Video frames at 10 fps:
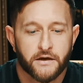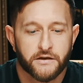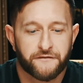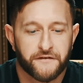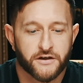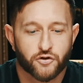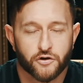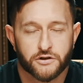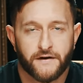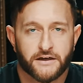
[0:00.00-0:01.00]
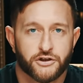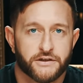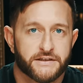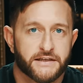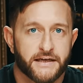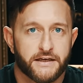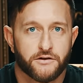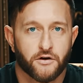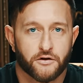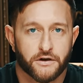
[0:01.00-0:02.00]
your first course of action is to take your
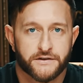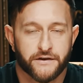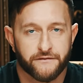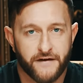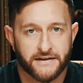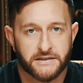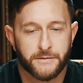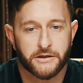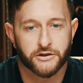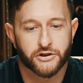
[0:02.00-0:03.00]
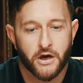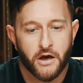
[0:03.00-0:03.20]
dog to the vet because